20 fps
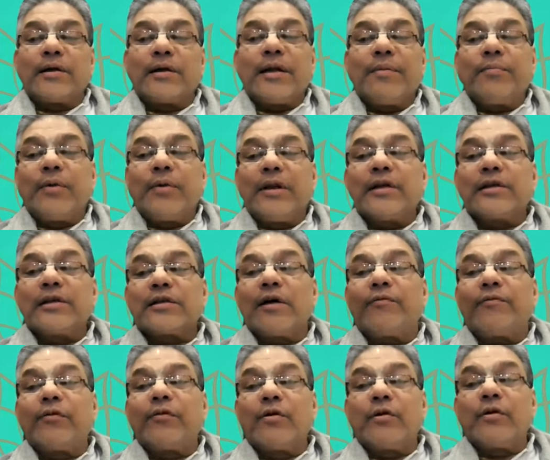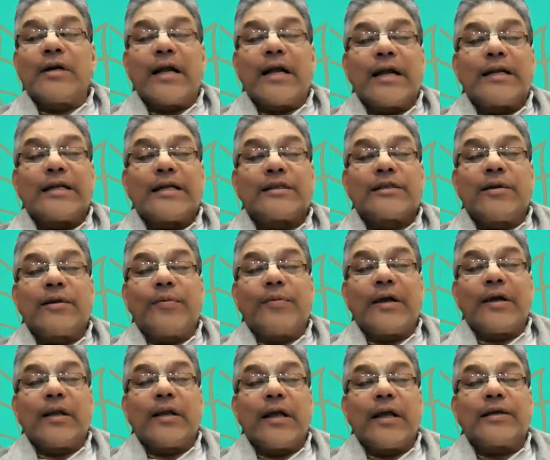temple is affluent and is typical